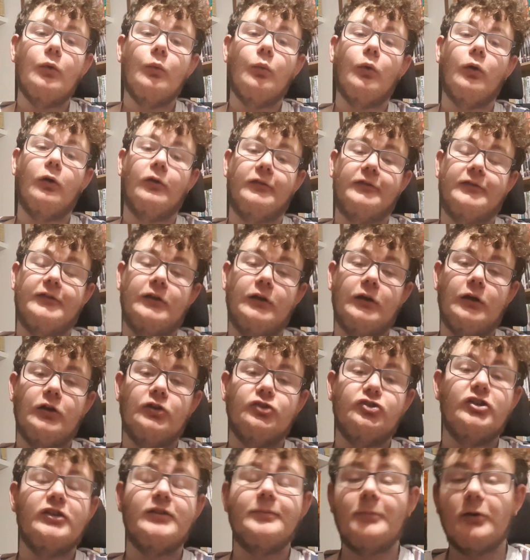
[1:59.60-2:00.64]
was.
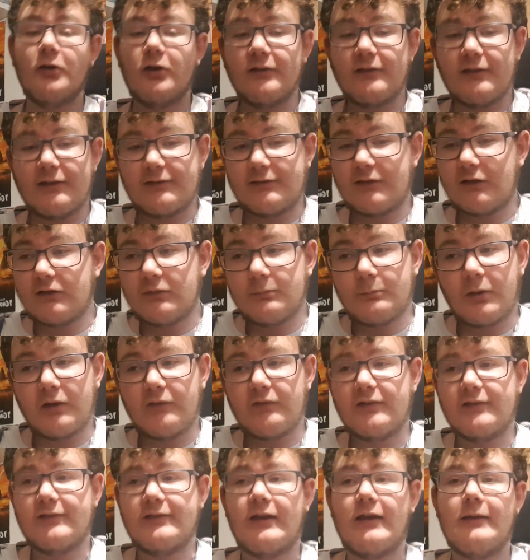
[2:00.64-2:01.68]
Just because it's done by
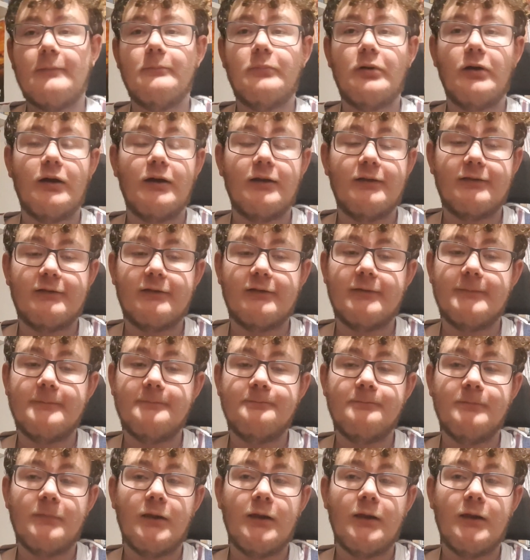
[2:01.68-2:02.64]
the same person,